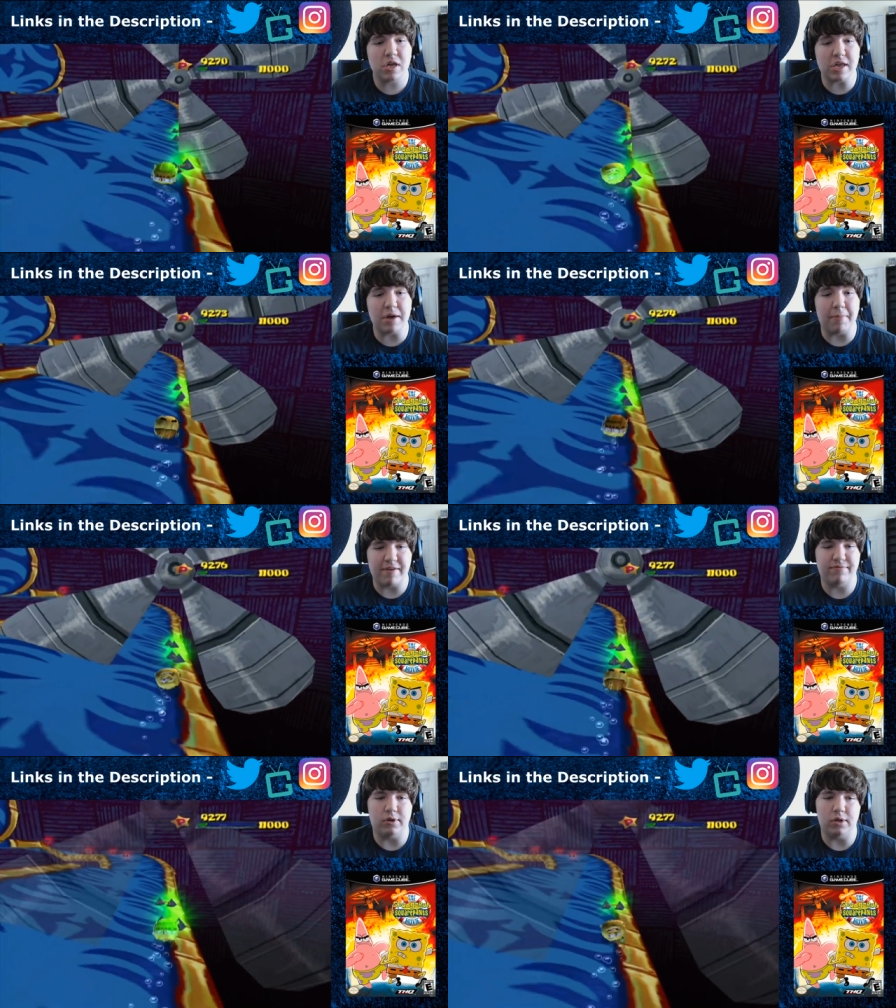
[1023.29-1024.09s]
you
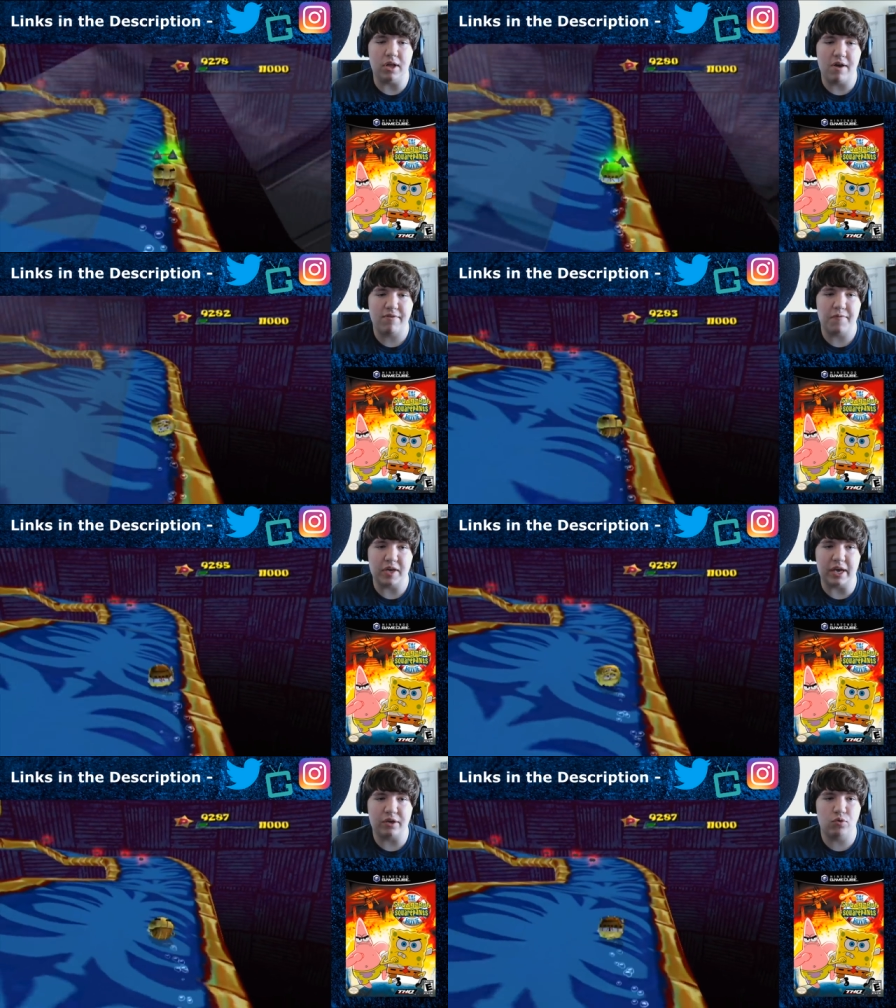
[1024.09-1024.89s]
might fall off if you
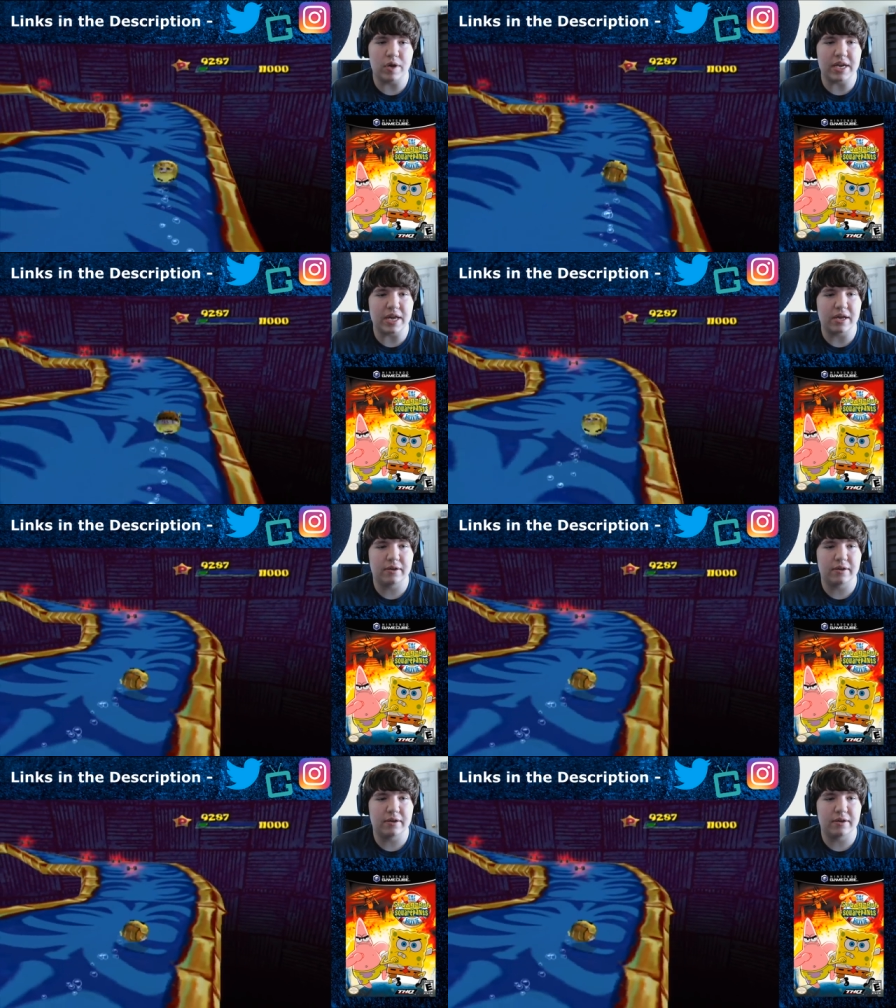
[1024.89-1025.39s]
get greedy.